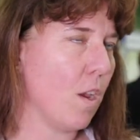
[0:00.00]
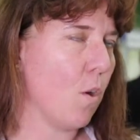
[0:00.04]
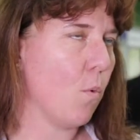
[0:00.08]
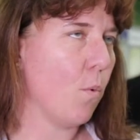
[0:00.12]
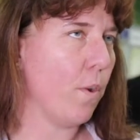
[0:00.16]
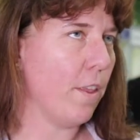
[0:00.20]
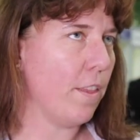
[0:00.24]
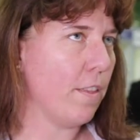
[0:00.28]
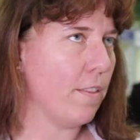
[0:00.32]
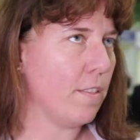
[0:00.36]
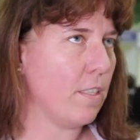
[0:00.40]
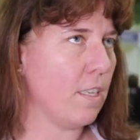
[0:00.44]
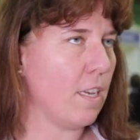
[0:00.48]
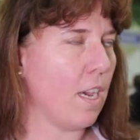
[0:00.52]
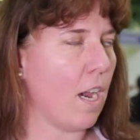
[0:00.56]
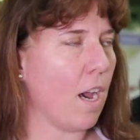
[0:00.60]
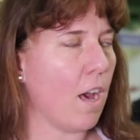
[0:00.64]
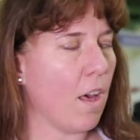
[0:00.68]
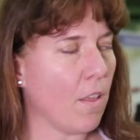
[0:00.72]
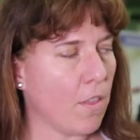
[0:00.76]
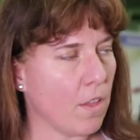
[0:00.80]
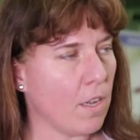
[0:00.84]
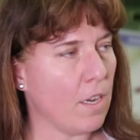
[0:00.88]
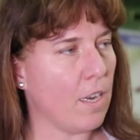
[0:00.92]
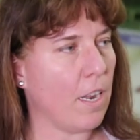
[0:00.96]
With the
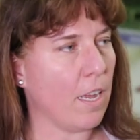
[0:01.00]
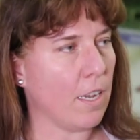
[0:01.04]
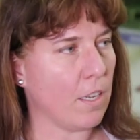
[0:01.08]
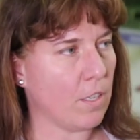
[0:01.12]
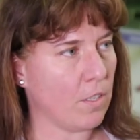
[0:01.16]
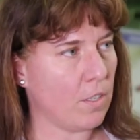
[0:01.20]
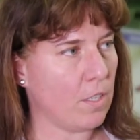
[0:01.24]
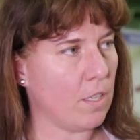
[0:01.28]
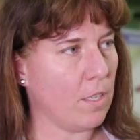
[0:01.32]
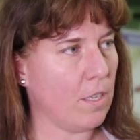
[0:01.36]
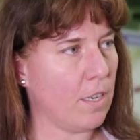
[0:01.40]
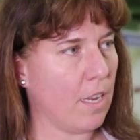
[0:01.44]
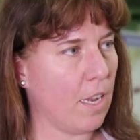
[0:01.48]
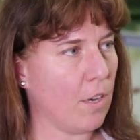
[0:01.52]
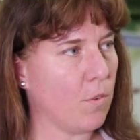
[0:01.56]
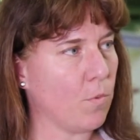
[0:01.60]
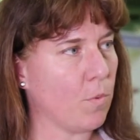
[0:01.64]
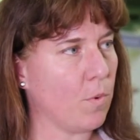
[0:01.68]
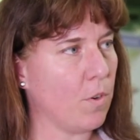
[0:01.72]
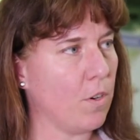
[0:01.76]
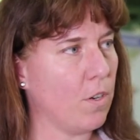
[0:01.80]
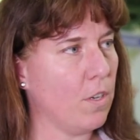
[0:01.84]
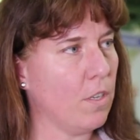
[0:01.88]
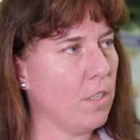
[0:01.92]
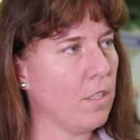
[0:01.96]
other legacy
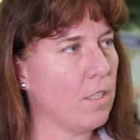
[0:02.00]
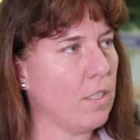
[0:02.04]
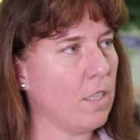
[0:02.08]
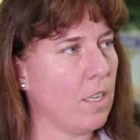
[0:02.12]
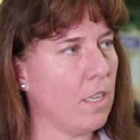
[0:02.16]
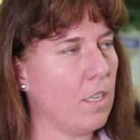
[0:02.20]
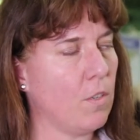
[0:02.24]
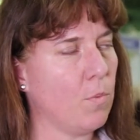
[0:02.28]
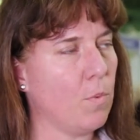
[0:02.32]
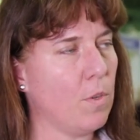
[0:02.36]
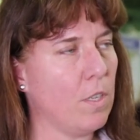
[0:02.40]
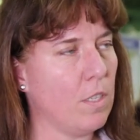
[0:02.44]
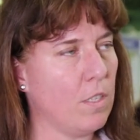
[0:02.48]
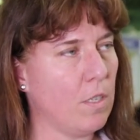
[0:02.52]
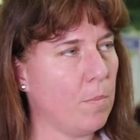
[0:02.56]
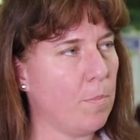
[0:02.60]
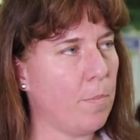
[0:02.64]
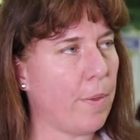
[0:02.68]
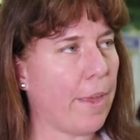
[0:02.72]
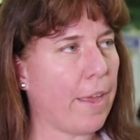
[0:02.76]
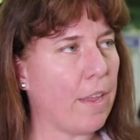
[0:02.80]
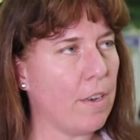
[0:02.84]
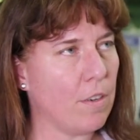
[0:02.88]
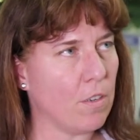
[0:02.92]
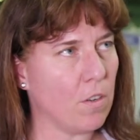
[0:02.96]
networks, it will
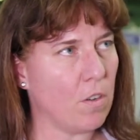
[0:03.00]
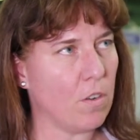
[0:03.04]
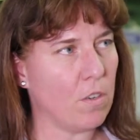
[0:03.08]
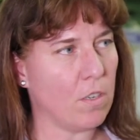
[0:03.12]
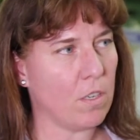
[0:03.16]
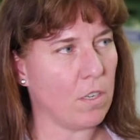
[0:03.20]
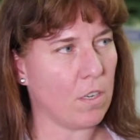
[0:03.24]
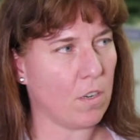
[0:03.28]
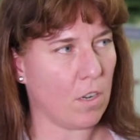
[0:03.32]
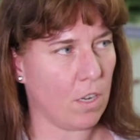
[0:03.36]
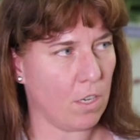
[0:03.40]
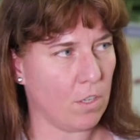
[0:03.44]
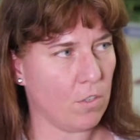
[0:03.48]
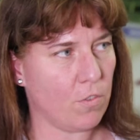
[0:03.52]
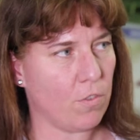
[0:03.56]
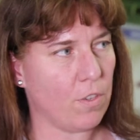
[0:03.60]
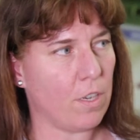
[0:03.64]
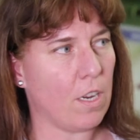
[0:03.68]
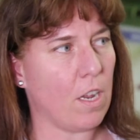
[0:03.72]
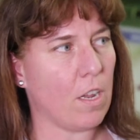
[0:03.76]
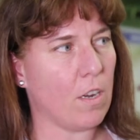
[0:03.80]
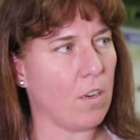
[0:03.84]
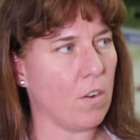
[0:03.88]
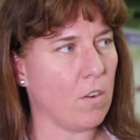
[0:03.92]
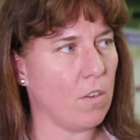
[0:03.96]
depend on the
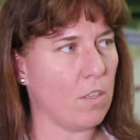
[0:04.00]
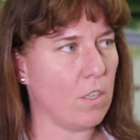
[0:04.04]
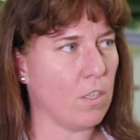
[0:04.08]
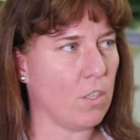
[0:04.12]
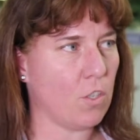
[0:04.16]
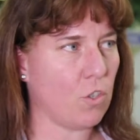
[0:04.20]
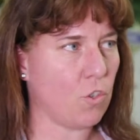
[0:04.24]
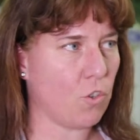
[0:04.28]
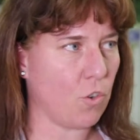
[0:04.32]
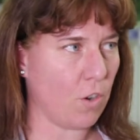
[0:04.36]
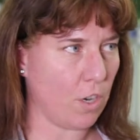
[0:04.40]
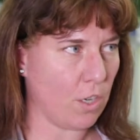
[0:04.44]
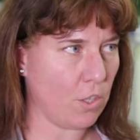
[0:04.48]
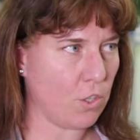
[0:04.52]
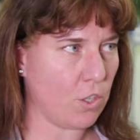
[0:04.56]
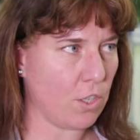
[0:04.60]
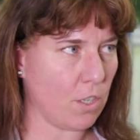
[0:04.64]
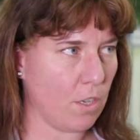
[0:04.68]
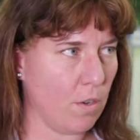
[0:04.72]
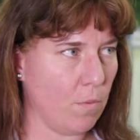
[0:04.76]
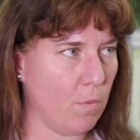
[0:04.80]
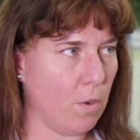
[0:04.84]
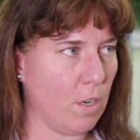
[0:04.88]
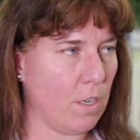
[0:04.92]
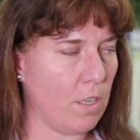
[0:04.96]
country and on the
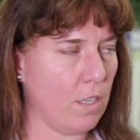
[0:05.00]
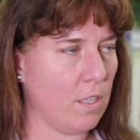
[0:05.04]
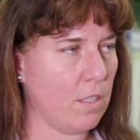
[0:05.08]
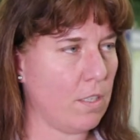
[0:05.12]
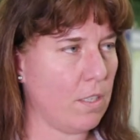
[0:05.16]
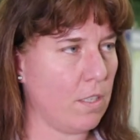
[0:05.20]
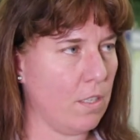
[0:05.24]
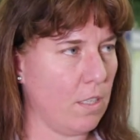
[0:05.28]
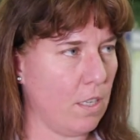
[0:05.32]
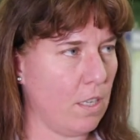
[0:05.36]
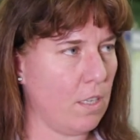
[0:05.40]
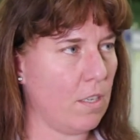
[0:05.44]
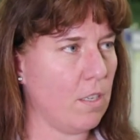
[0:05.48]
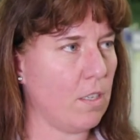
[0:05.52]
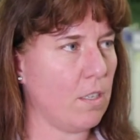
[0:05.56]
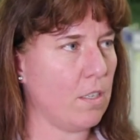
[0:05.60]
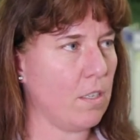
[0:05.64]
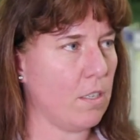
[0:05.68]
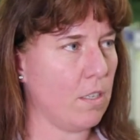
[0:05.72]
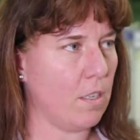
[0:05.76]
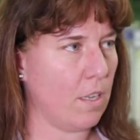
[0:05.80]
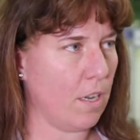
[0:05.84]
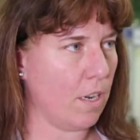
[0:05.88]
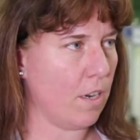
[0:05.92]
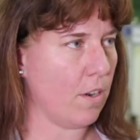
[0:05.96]
structure, what is needed
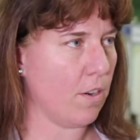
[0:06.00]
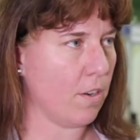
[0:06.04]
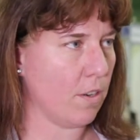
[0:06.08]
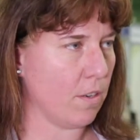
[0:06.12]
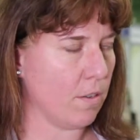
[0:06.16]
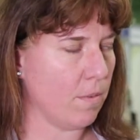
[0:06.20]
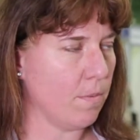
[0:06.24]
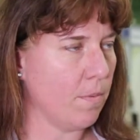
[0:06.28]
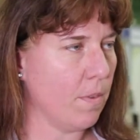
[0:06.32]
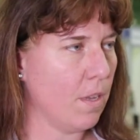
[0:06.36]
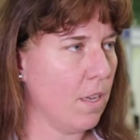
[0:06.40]
there.